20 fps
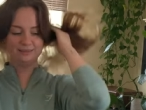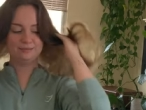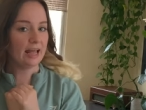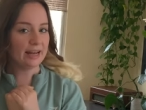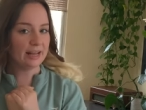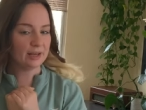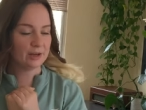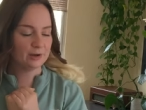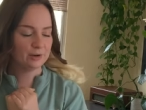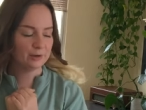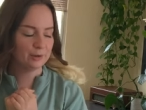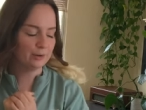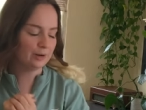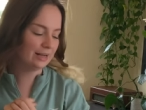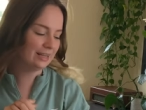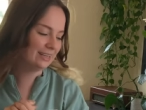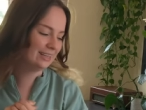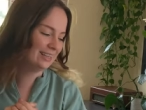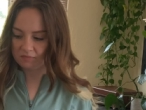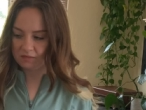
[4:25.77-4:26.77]
anywho,
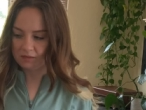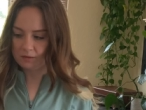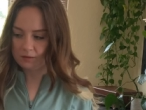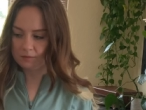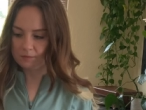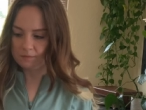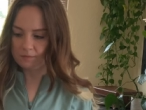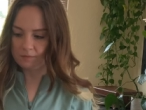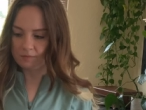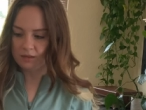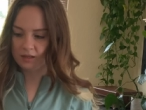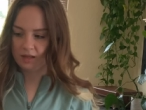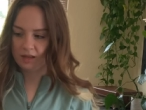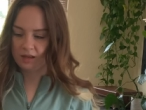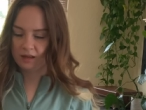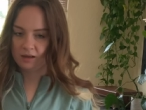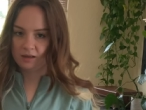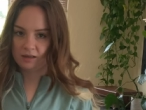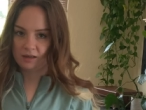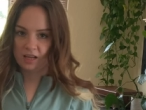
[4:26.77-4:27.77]

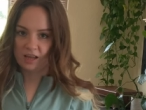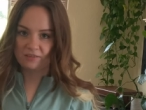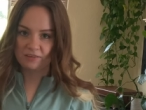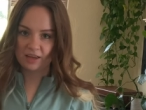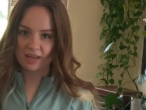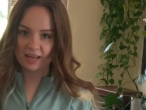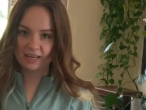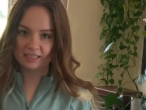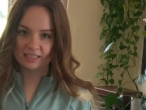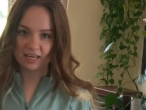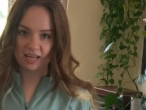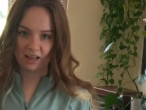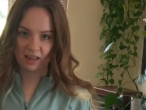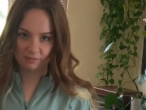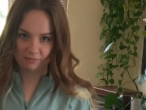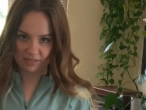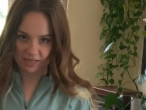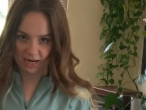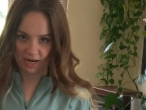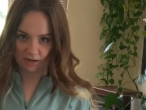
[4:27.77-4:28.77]
if you can't tell,
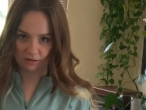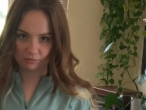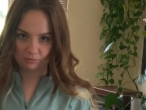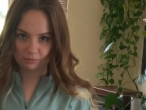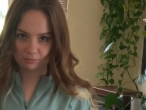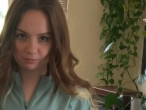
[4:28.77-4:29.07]
I'm scared.